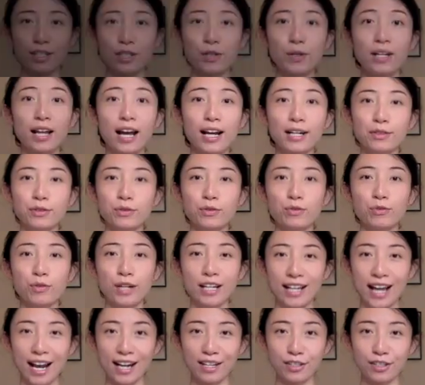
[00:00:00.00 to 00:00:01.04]
You like to
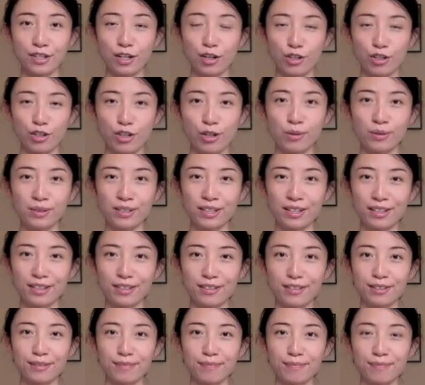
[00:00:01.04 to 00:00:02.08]
relax your
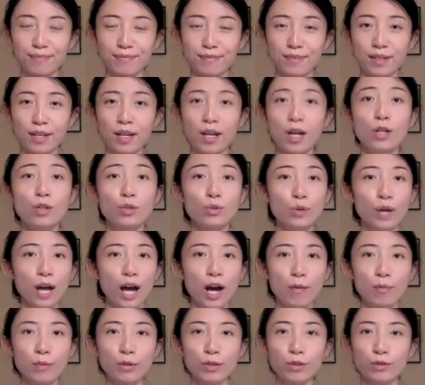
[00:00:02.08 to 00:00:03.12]
shoulders. To
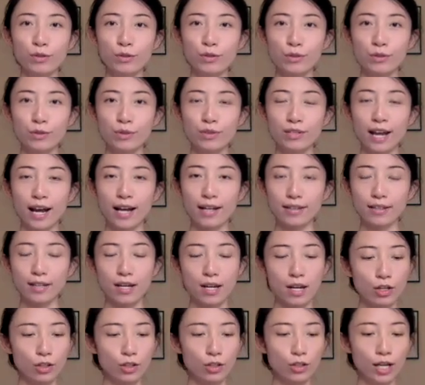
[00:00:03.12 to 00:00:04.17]
help you to do that,
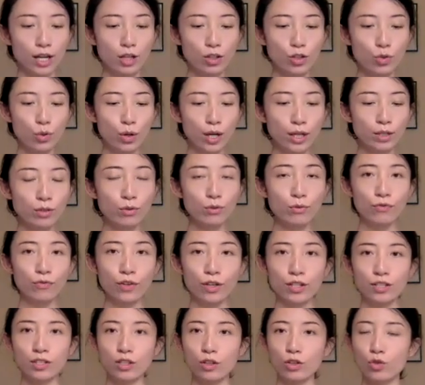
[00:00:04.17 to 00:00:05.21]
you can try to
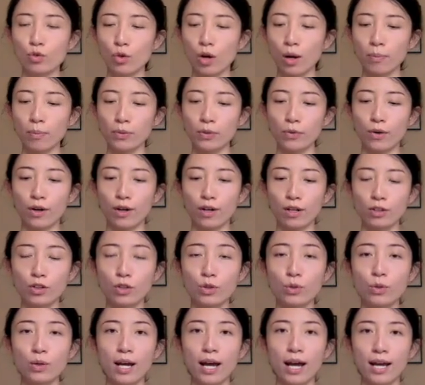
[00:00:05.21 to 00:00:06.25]
first drop your
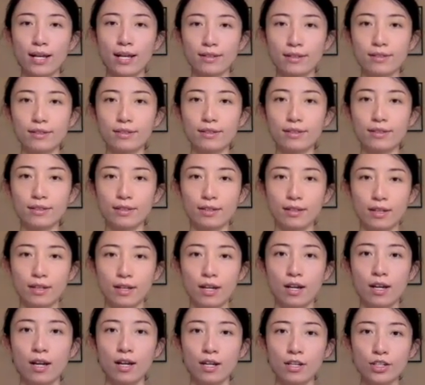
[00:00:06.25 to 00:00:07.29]
two hands.
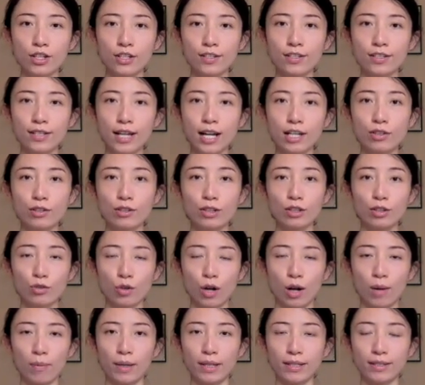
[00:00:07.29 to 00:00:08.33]
Just naturally
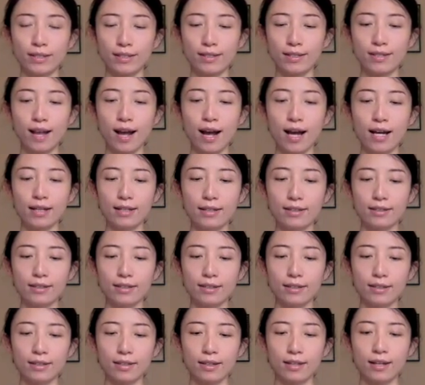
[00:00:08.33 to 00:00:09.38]
drop at the side
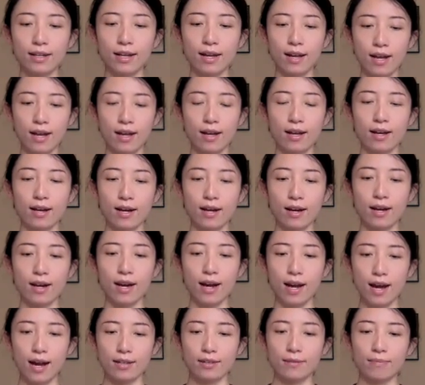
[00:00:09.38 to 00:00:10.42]

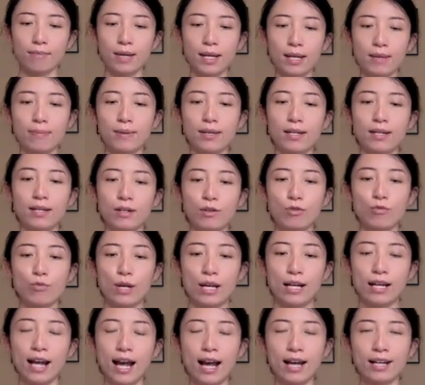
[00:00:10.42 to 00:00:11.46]
and maybe
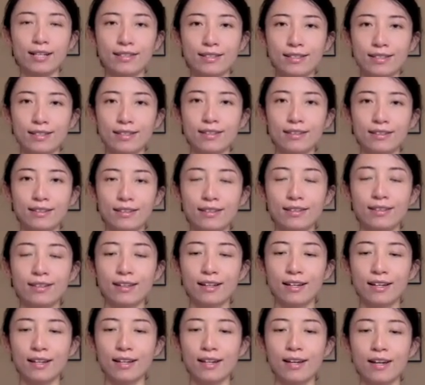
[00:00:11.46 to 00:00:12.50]
relax
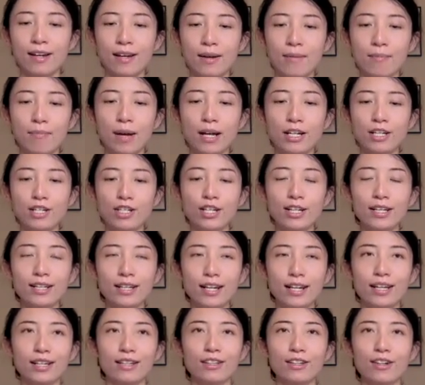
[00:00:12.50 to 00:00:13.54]
by
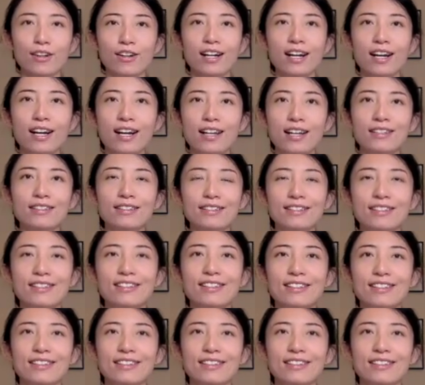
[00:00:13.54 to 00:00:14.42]
shaking your hands.